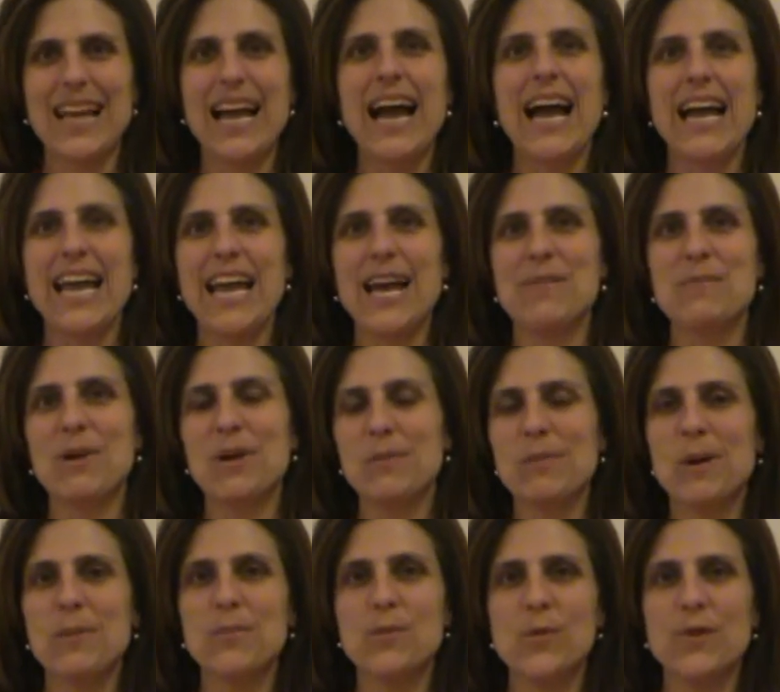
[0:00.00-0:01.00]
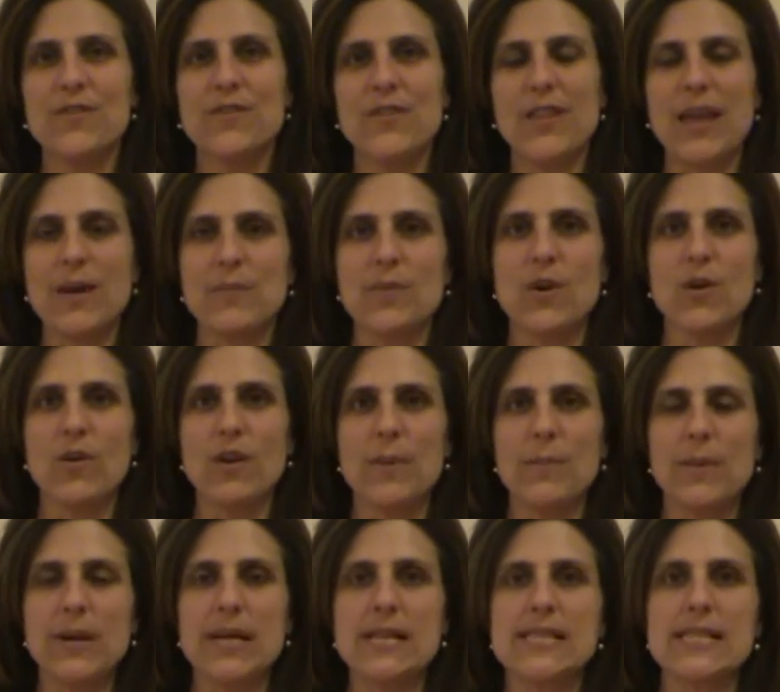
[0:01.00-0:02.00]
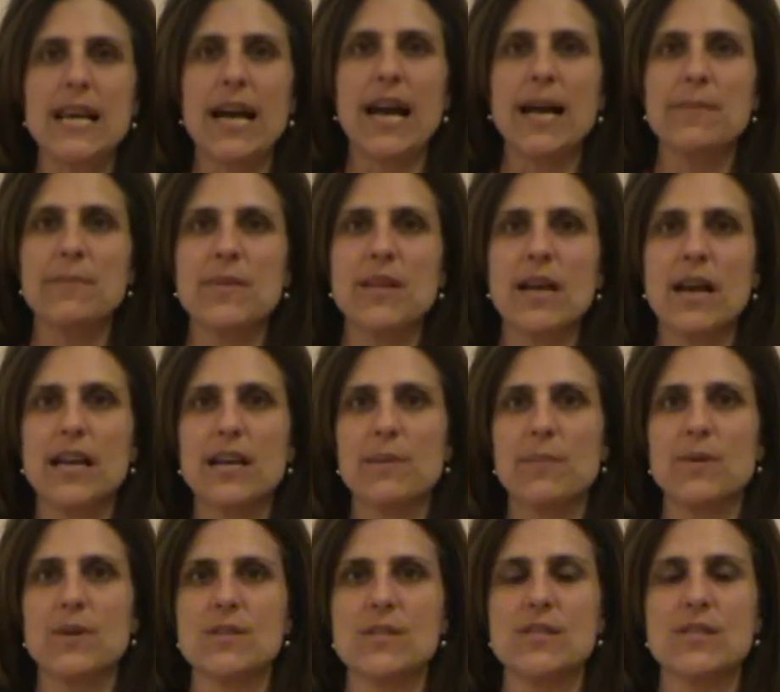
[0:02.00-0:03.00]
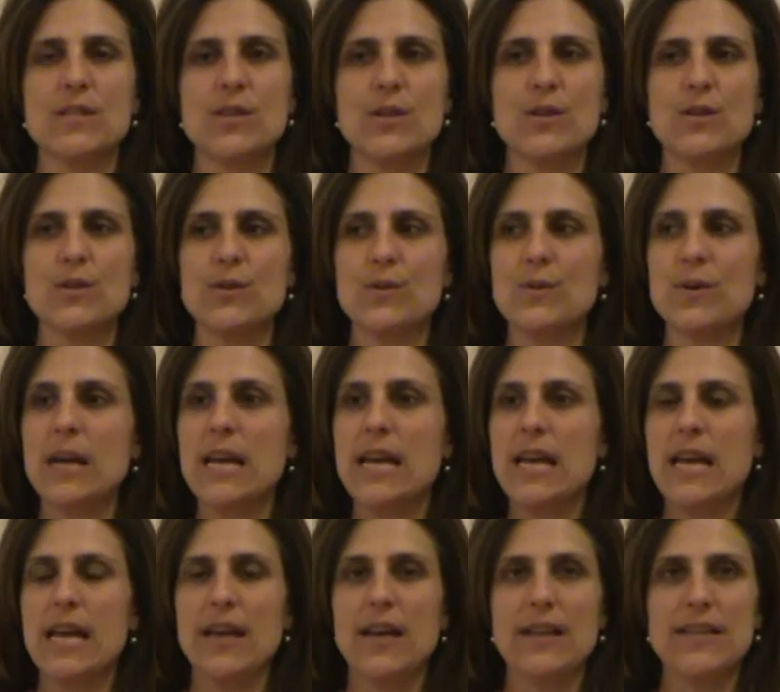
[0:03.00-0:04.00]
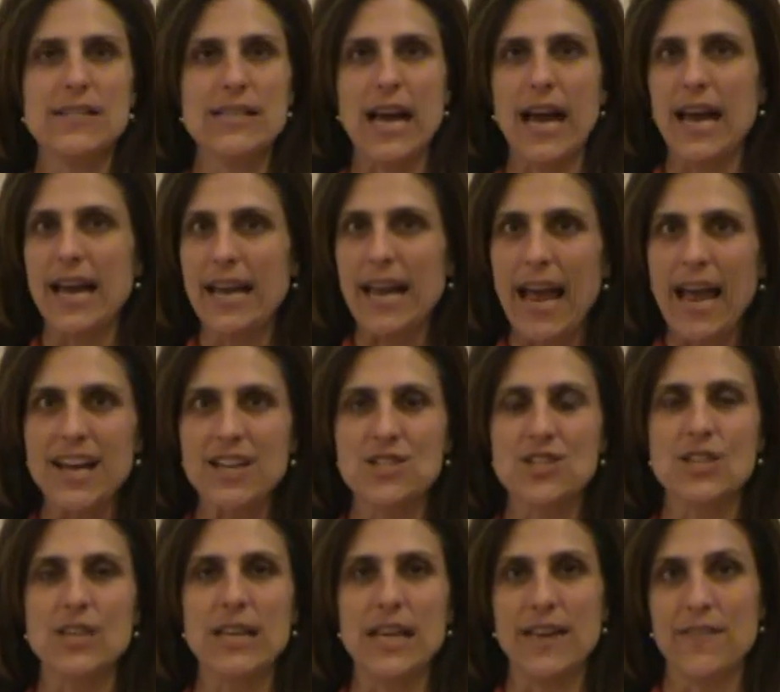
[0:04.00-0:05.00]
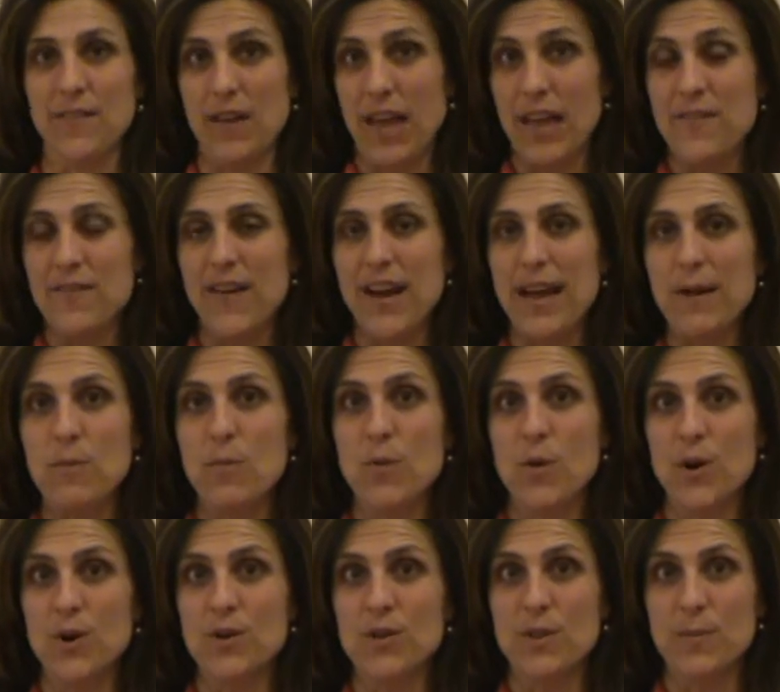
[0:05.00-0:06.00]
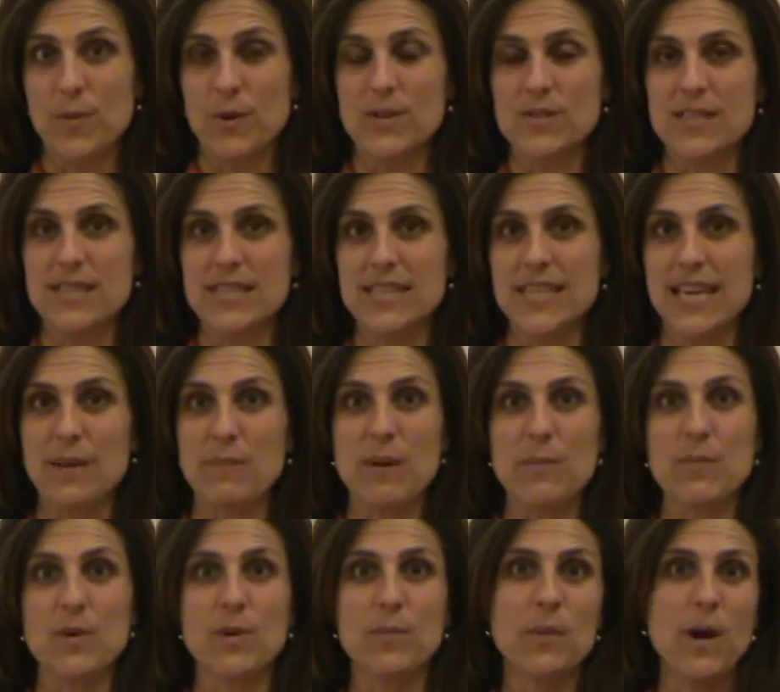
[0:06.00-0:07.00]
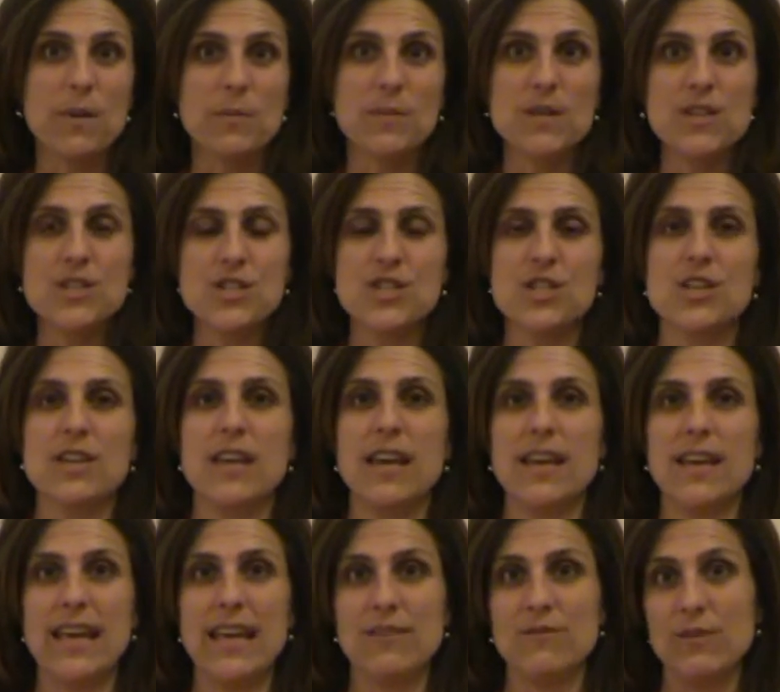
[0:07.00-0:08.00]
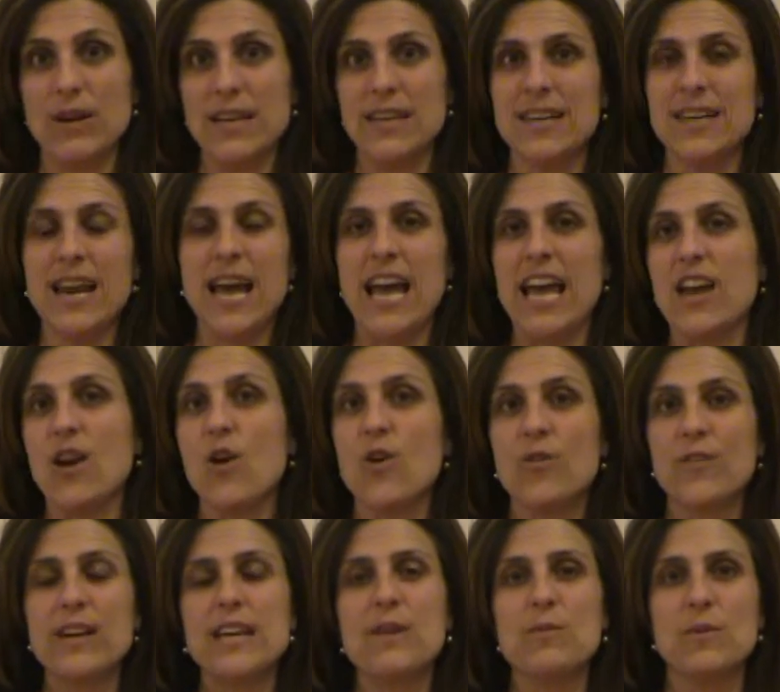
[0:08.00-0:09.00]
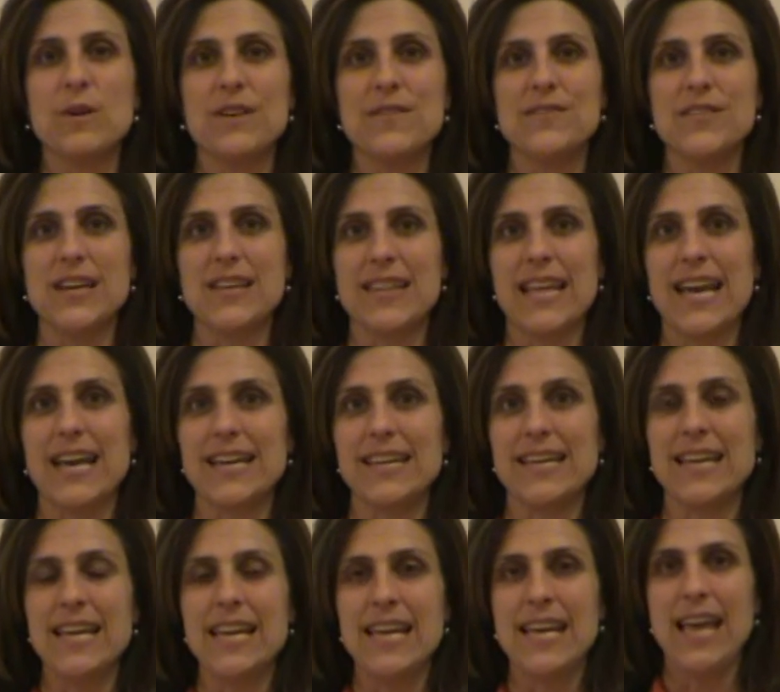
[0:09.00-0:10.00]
I am. I'm on board for that program because I'm the kind of person who I actually, if I were the person to get my book published and written, I already would have done that.